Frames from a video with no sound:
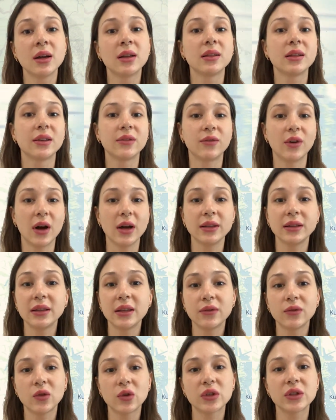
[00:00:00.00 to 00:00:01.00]

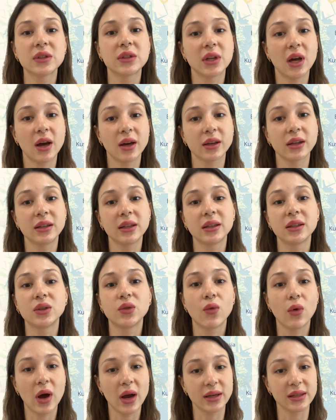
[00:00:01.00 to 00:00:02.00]
Levadne was targeted
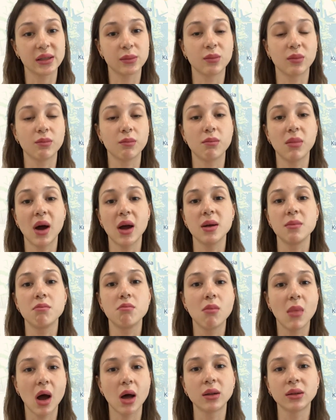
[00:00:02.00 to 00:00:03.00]
twice by
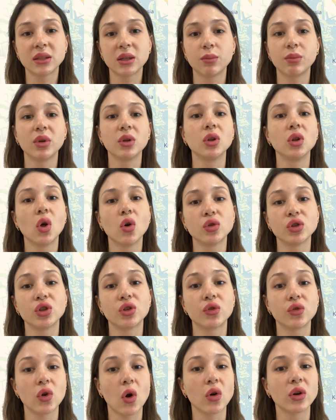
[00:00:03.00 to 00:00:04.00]
multiple
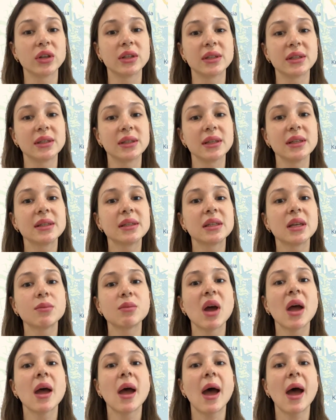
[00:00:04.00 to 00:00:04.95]
launch rocket system